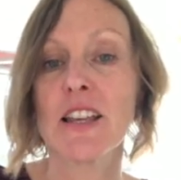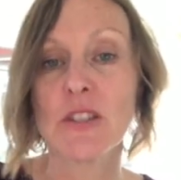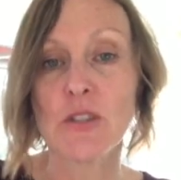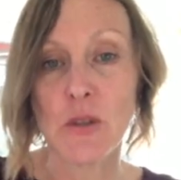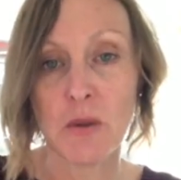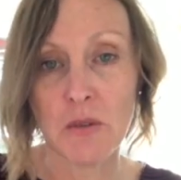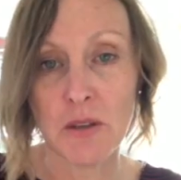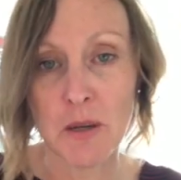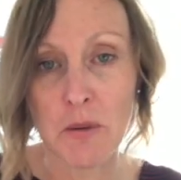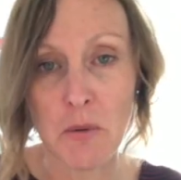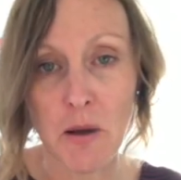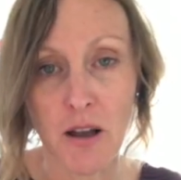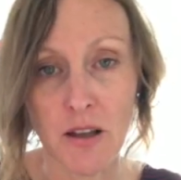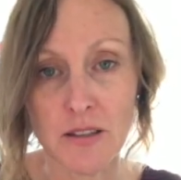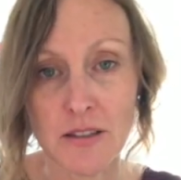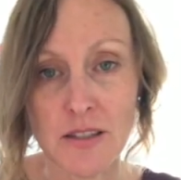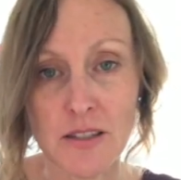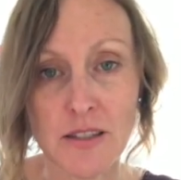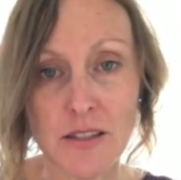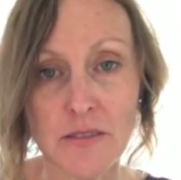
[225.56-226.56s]
so I'm gonna
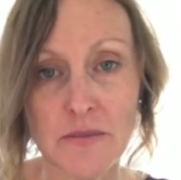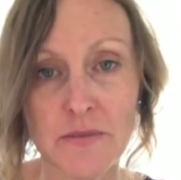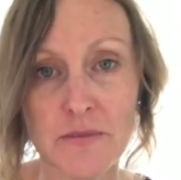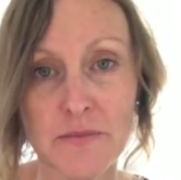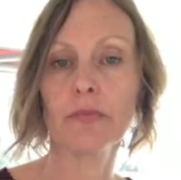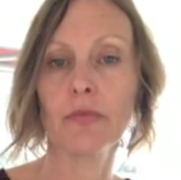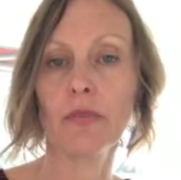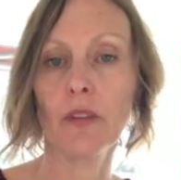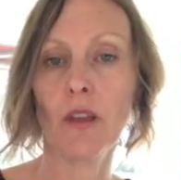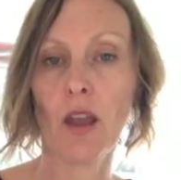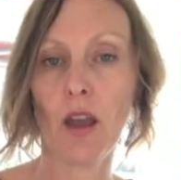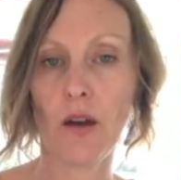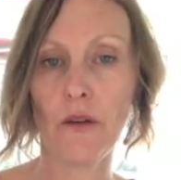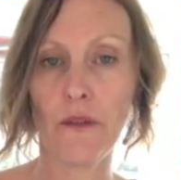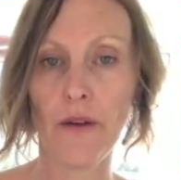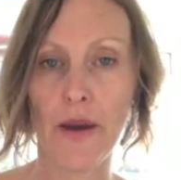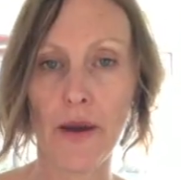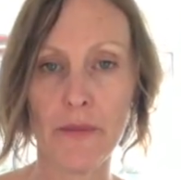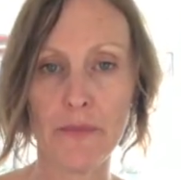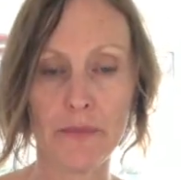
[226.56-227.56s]
pause.
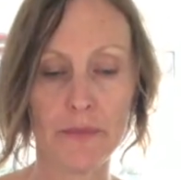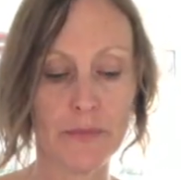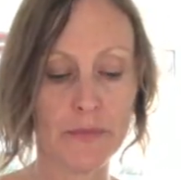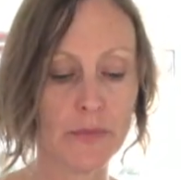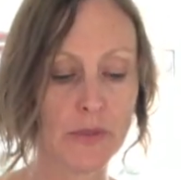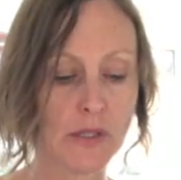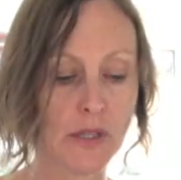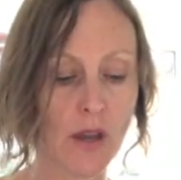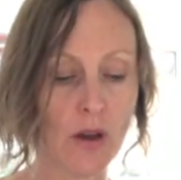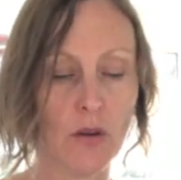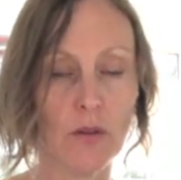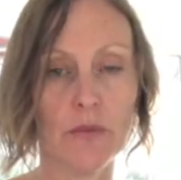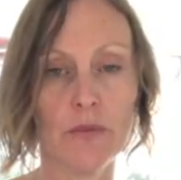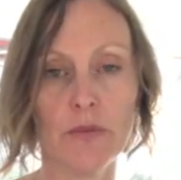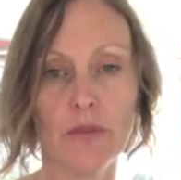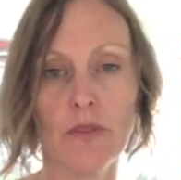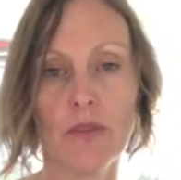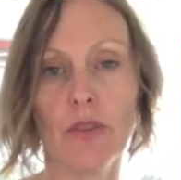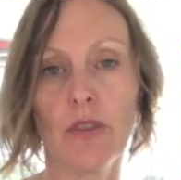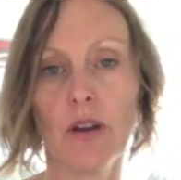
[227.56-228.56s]
Okay, so
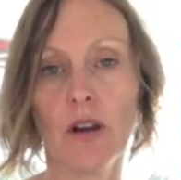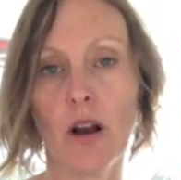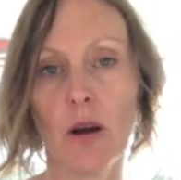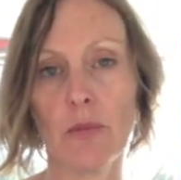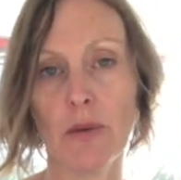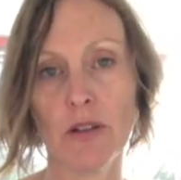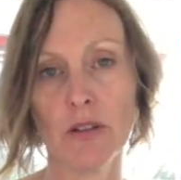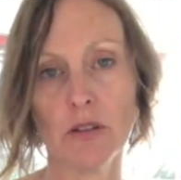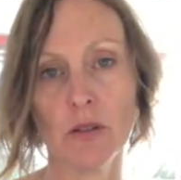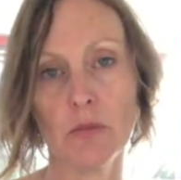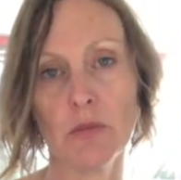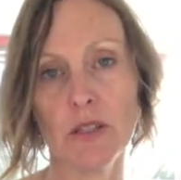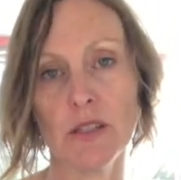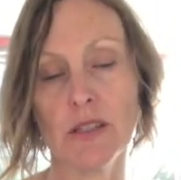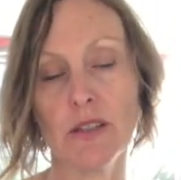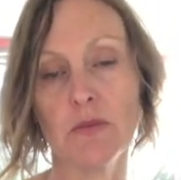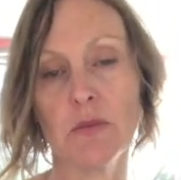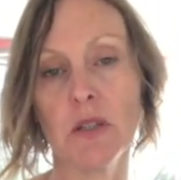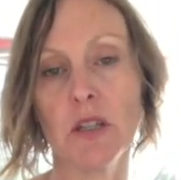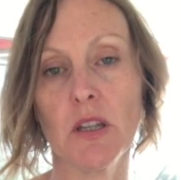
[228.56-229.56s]
the garbanzo beans
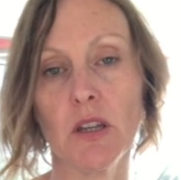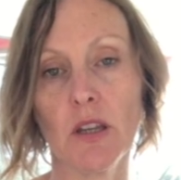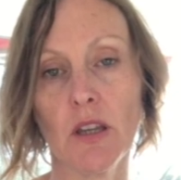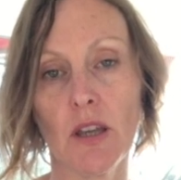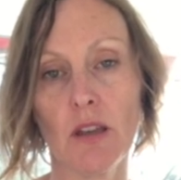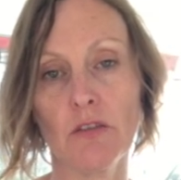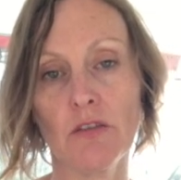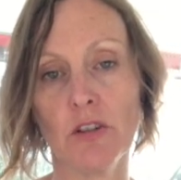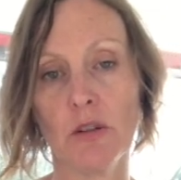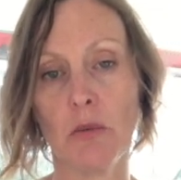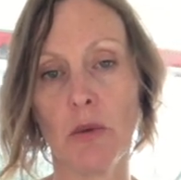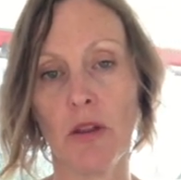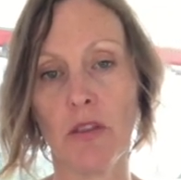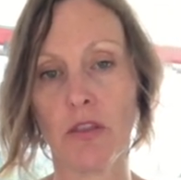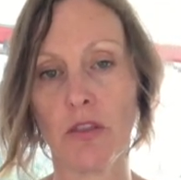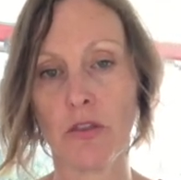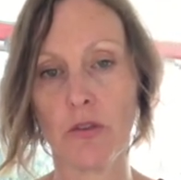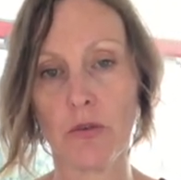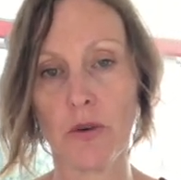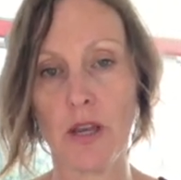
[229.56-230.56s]
have been cooking for about
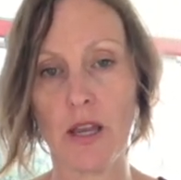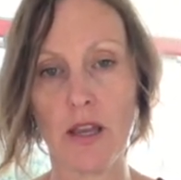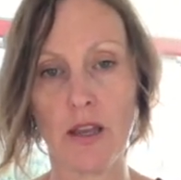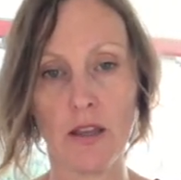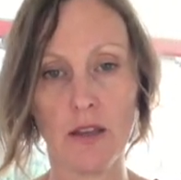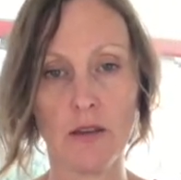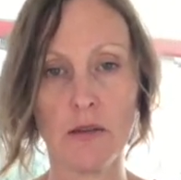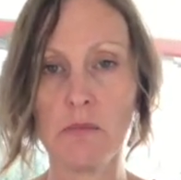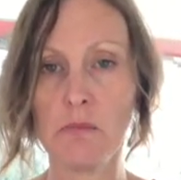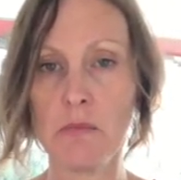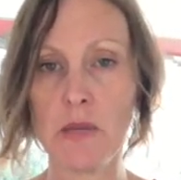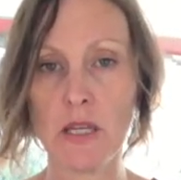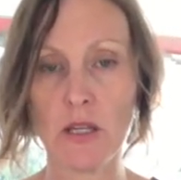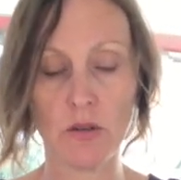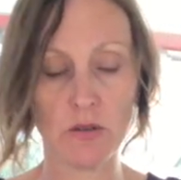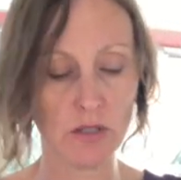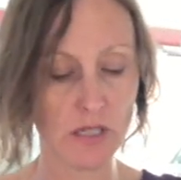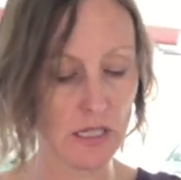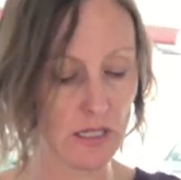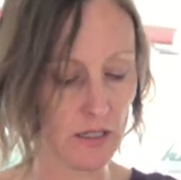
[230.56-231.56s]
3
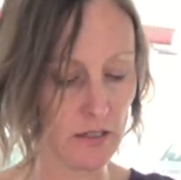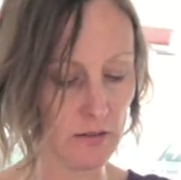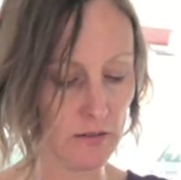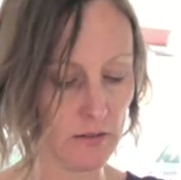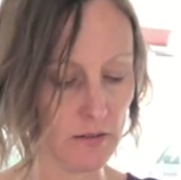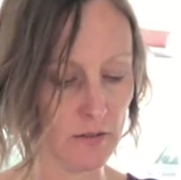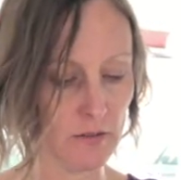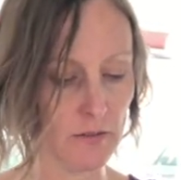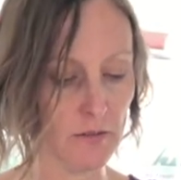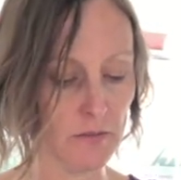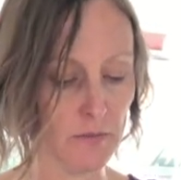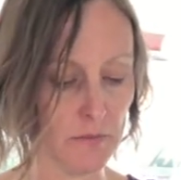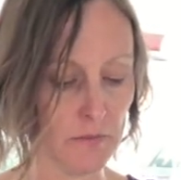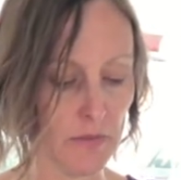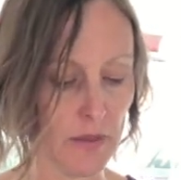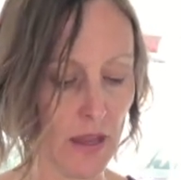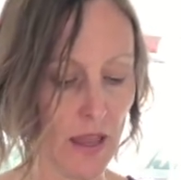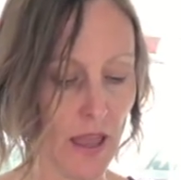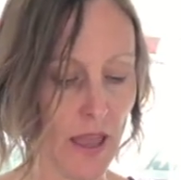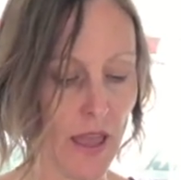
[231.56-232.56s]
minuten,
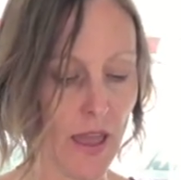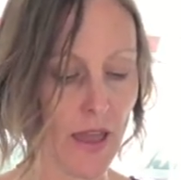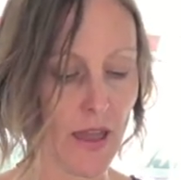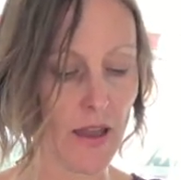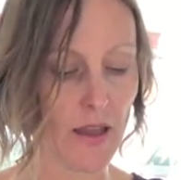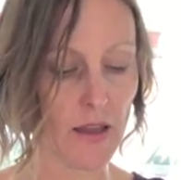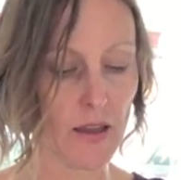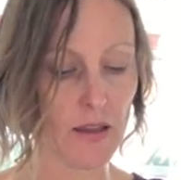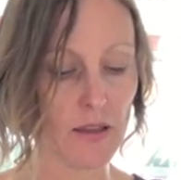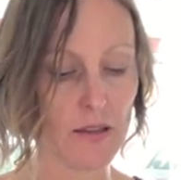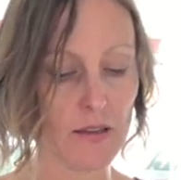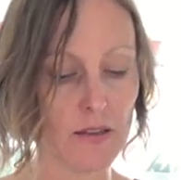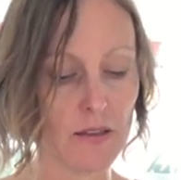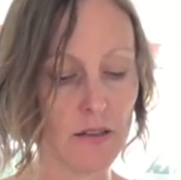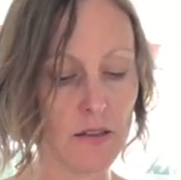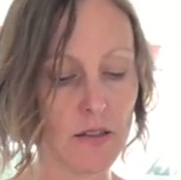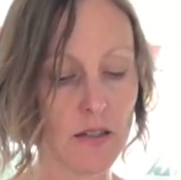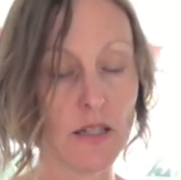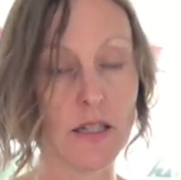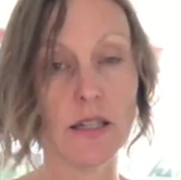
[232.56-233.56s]

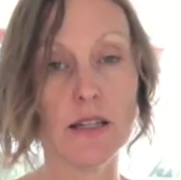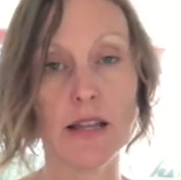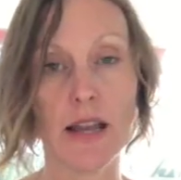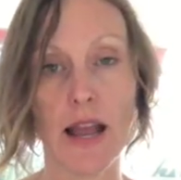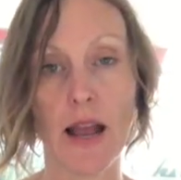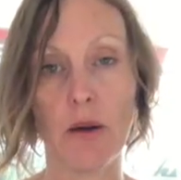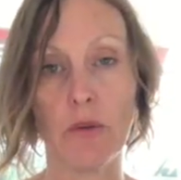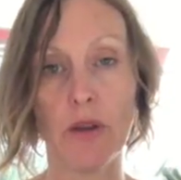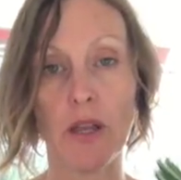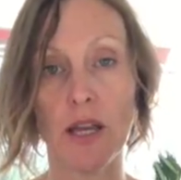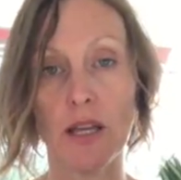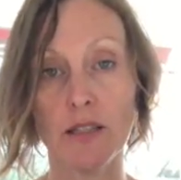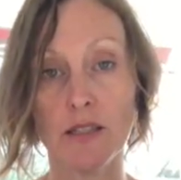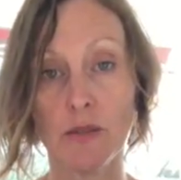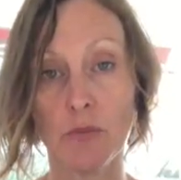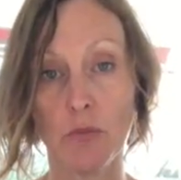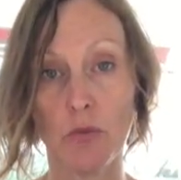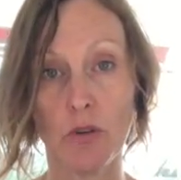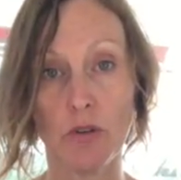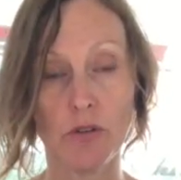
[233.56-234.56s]
and now we add
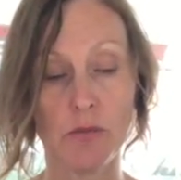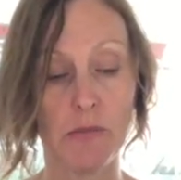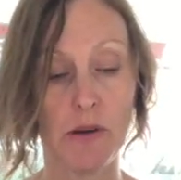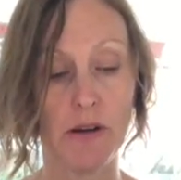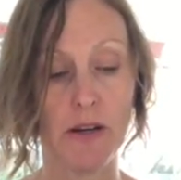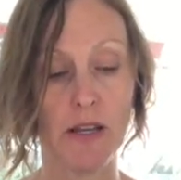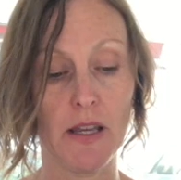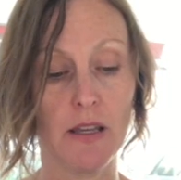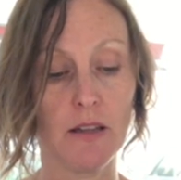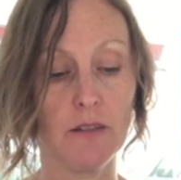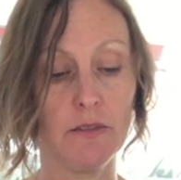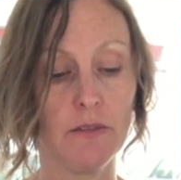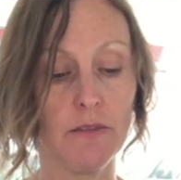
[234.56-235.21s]
some rosemary,